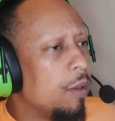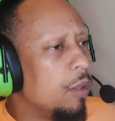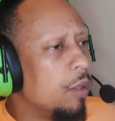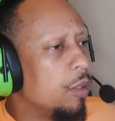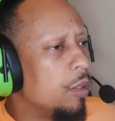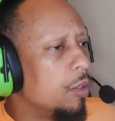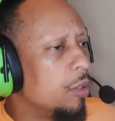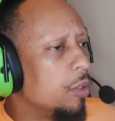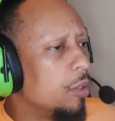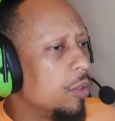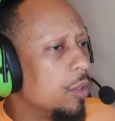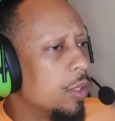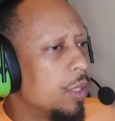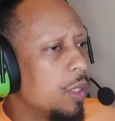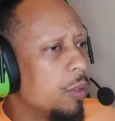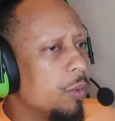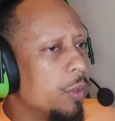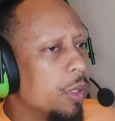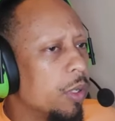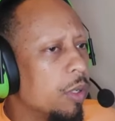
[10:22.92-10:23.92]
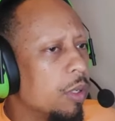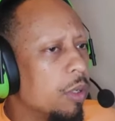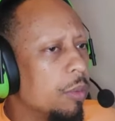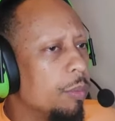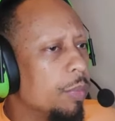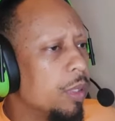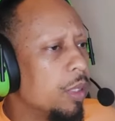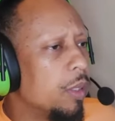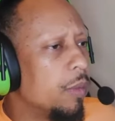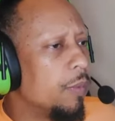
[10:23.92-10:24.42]
You can see we are
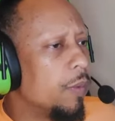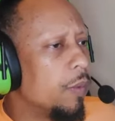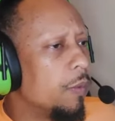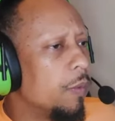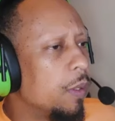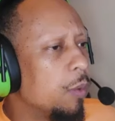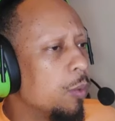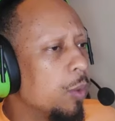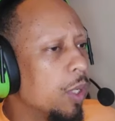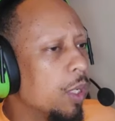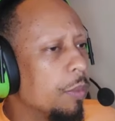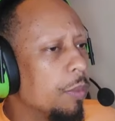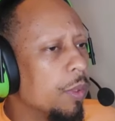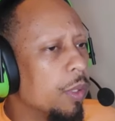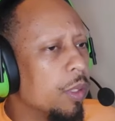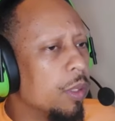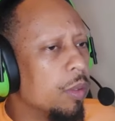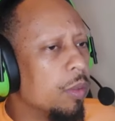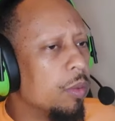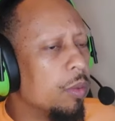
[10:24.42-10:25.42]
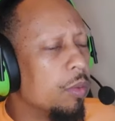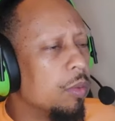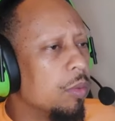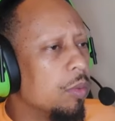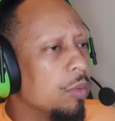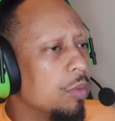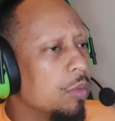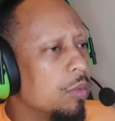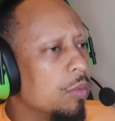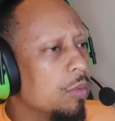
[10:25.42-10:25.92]
above the VWAP now.
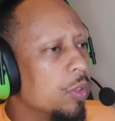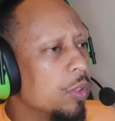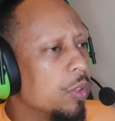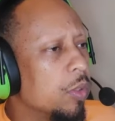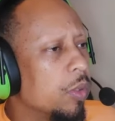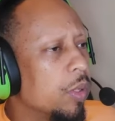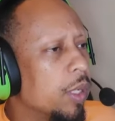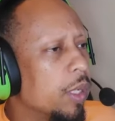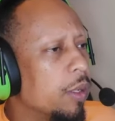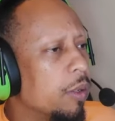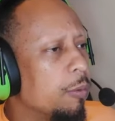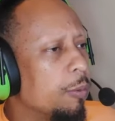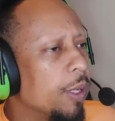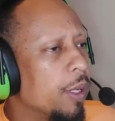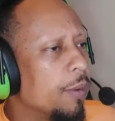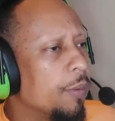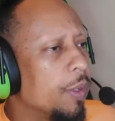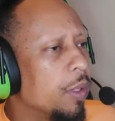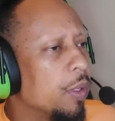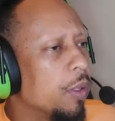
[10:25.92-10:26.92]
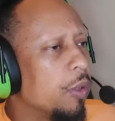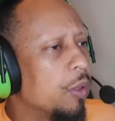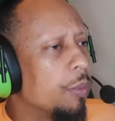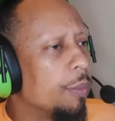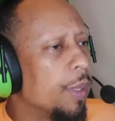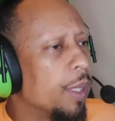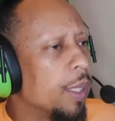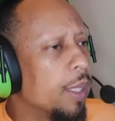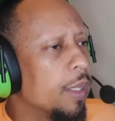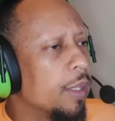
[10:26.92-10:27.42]
So now we have a long
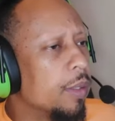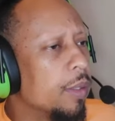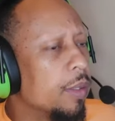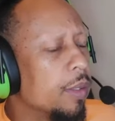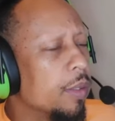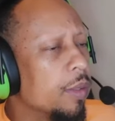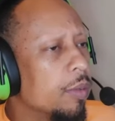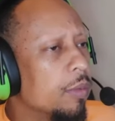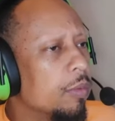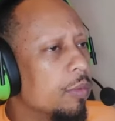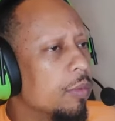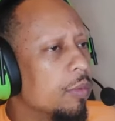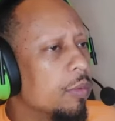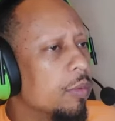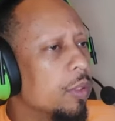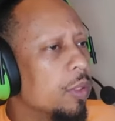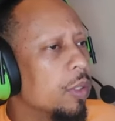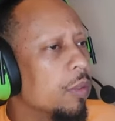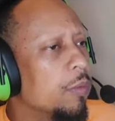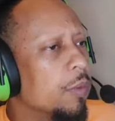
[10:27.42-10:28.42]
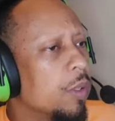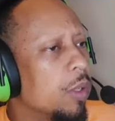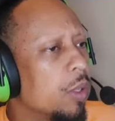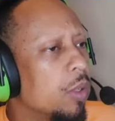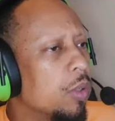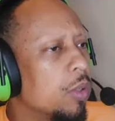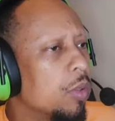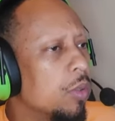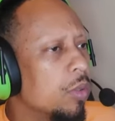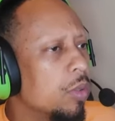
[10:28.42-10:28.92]
bias. Looking for
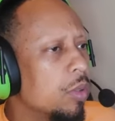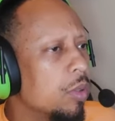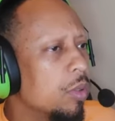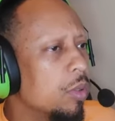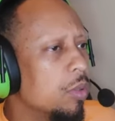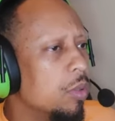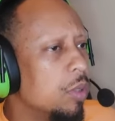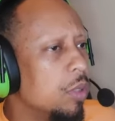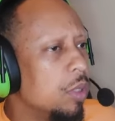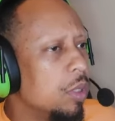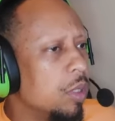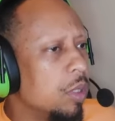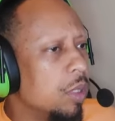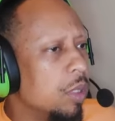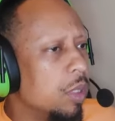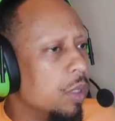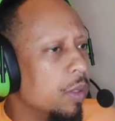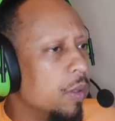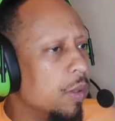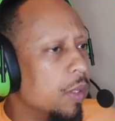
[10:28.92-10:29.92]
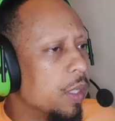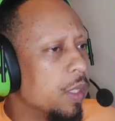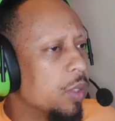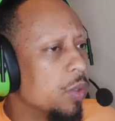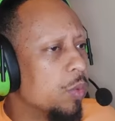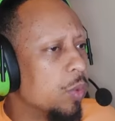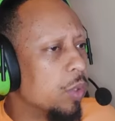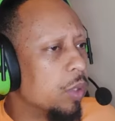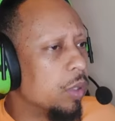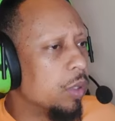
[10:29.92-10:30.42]
longs. This
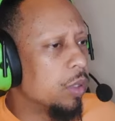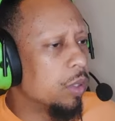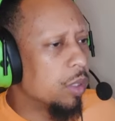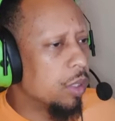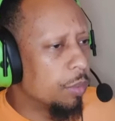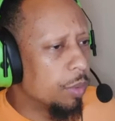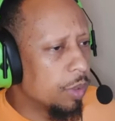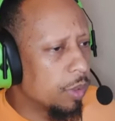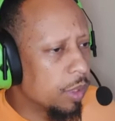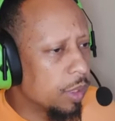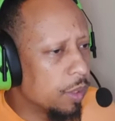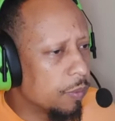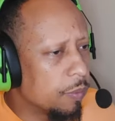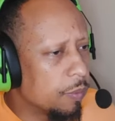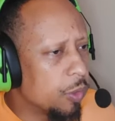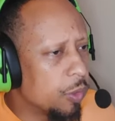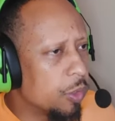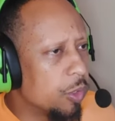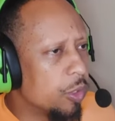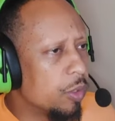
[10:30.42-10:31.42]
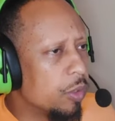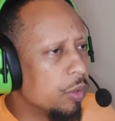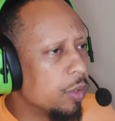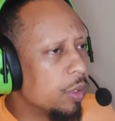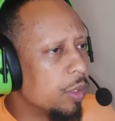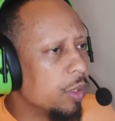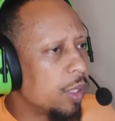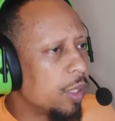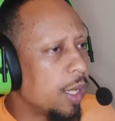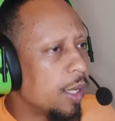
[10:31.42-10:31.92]
one, I believe,
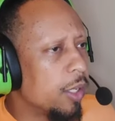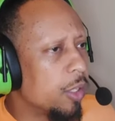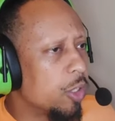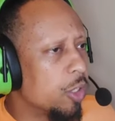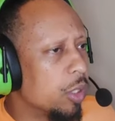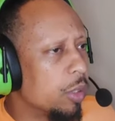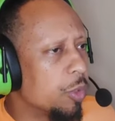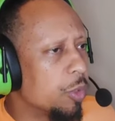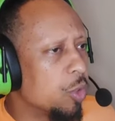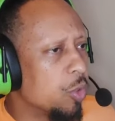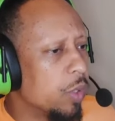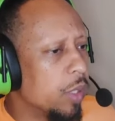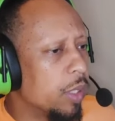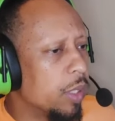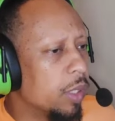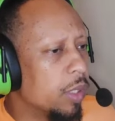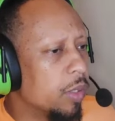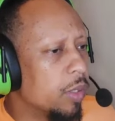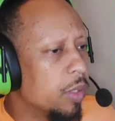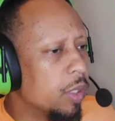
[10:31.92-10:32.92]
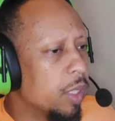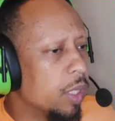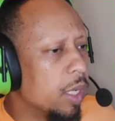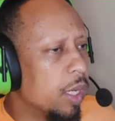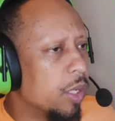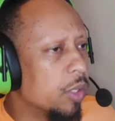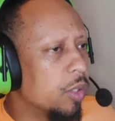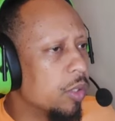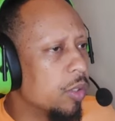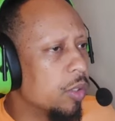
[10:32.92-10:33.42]
kind of jumped straight into the
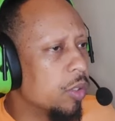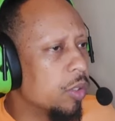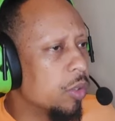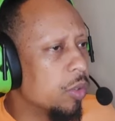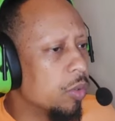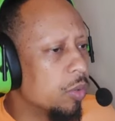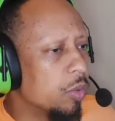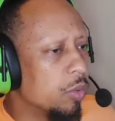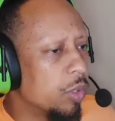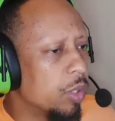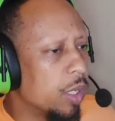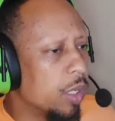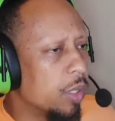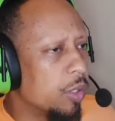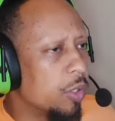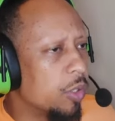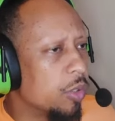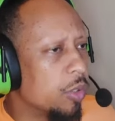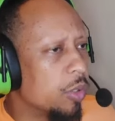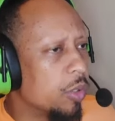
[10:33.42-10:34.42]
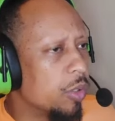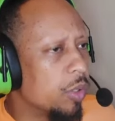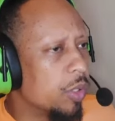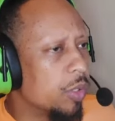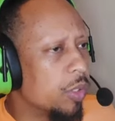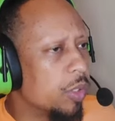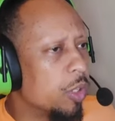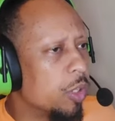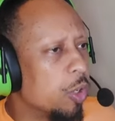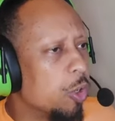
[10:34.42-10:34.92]
action. So you got this
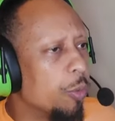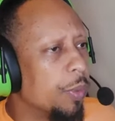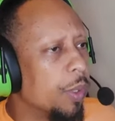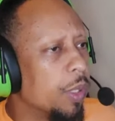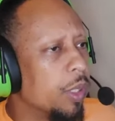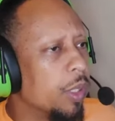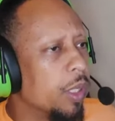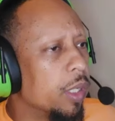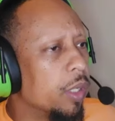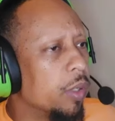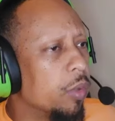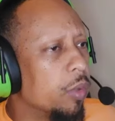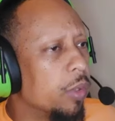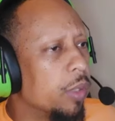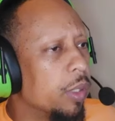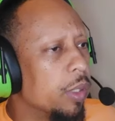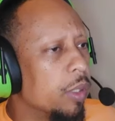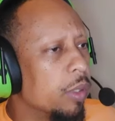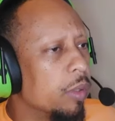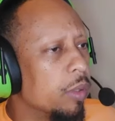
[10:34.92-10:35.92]
is your opening candle here.